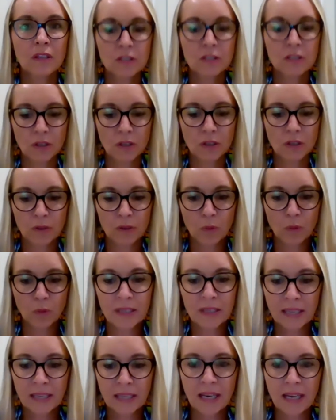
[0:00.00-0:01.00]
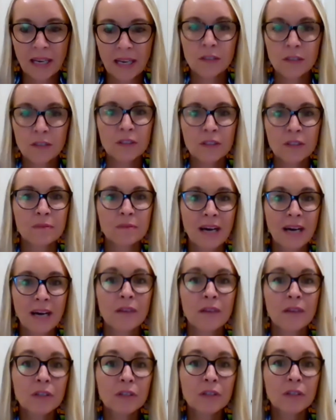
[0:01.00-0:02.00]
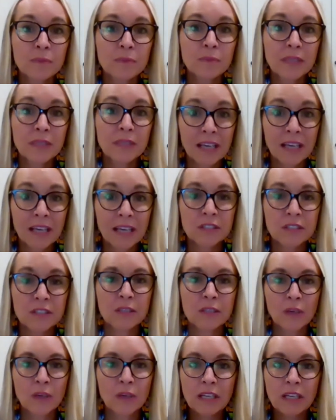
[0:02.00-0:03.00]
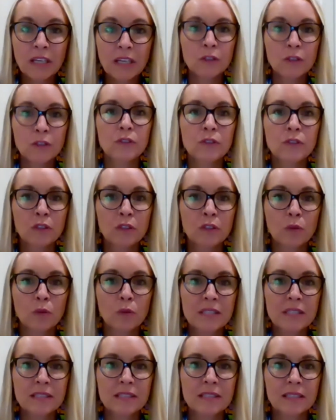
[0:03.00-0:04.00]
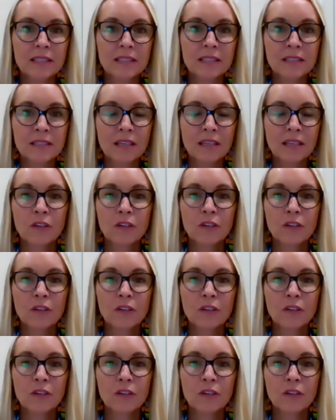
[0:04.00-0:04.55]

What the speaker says: So what can I do in my recruitment agency? What can you do in your business?